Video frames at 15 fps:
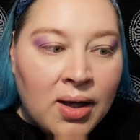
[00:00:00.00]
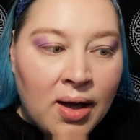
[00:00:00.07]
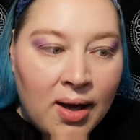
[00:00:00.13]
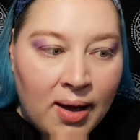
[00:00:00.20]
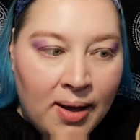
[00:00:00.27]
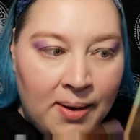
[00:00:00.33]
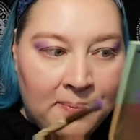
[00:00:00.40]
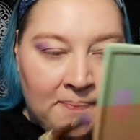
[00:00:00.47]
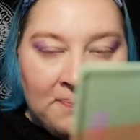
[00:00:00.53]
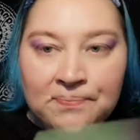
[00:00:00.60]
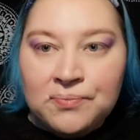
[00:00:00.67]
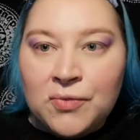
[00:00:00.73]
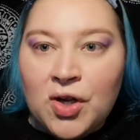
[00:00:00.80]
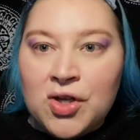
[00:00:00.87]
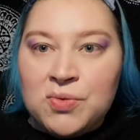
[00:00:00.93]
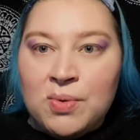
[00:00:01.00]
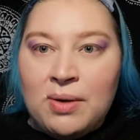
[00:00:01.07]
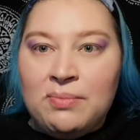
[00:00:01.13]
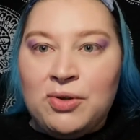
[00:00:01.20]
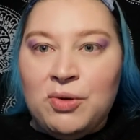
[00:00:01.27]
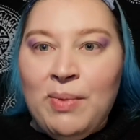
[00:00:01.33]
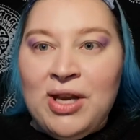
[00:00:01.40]
Because
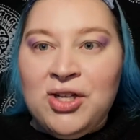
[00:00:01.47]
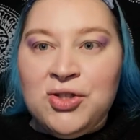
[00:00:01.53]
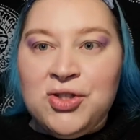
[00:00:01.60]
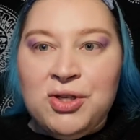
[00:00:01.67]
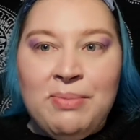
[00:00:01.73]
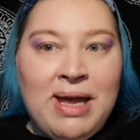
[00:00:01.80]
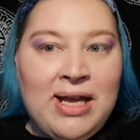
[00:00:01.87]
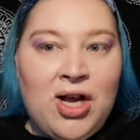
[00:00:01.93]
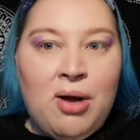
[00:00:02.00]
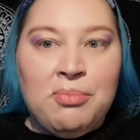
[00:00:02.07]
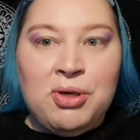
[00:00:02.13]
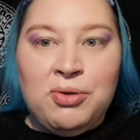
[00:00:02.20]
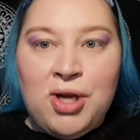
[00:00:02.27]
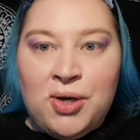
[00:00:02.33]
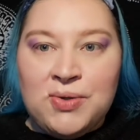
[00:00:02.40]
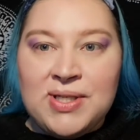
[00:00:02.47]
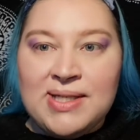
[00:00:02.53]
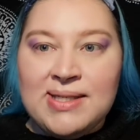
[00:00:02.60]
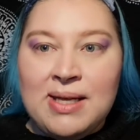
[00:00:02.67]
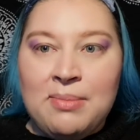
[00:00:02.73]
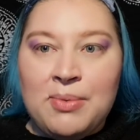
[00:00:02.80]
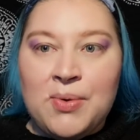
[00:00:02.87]
when you do makeup, you notice
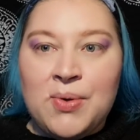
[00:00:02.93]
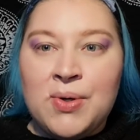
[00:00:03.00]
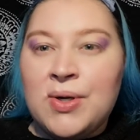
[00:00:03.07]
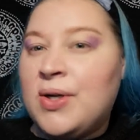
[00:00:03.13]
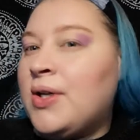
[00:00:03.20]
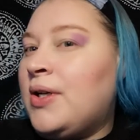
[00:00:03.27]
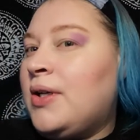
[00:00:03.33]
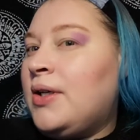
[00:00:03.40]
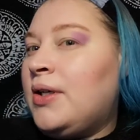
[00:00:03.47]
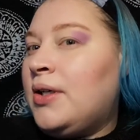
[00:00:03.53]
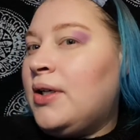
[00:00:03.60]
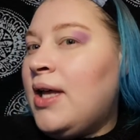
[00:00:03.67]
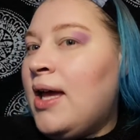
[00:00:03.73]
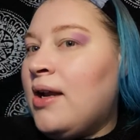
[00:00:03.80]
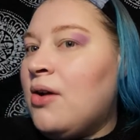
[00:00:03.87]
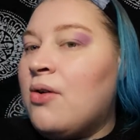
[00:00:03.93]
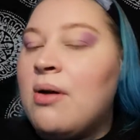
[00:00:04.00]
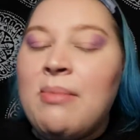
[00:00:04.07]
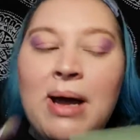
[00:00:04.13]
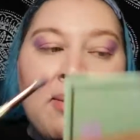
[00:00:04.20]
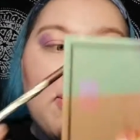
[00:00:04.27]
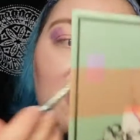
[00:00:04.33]
it more. Yeah, no, I'm
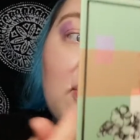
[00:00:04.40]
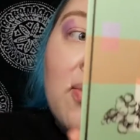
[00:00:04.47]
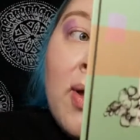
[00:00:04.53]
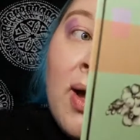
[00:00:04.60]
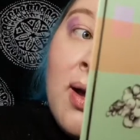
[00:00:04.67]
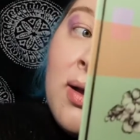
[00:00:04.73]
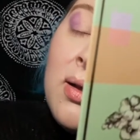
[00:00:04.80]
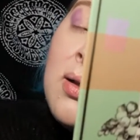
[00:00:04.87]
happy with that.